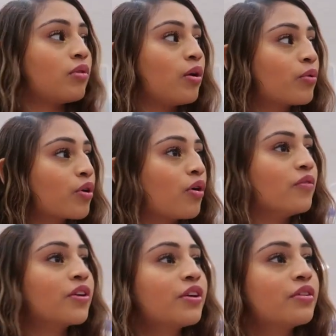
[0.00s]
While we're
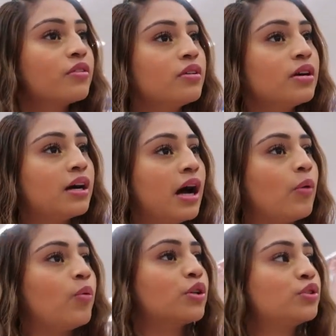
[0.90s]
over here, I
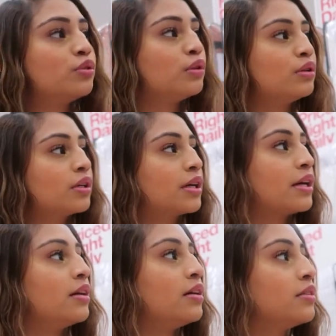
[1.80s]
want to look
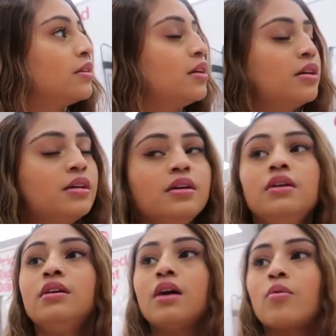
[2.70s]
at
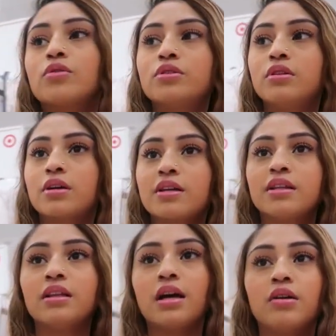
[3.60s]

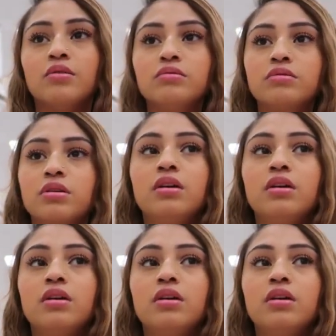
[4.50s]
the Legos.